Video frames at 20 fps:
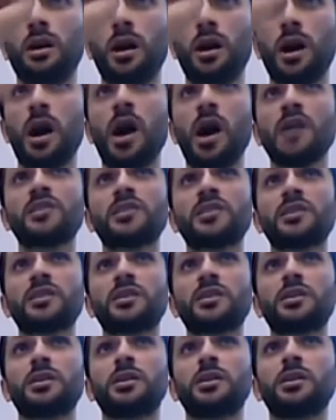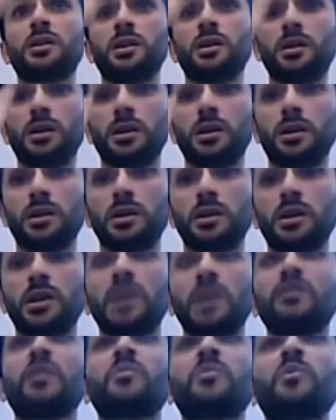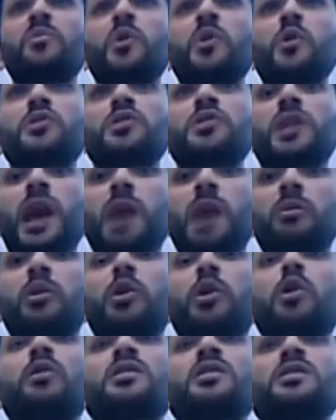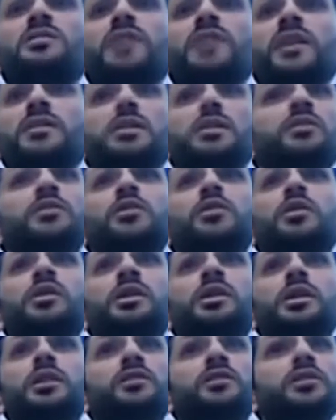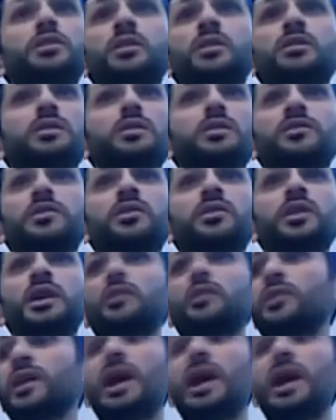Ask. Give a proposal. I want to hold this event. If you don't agree,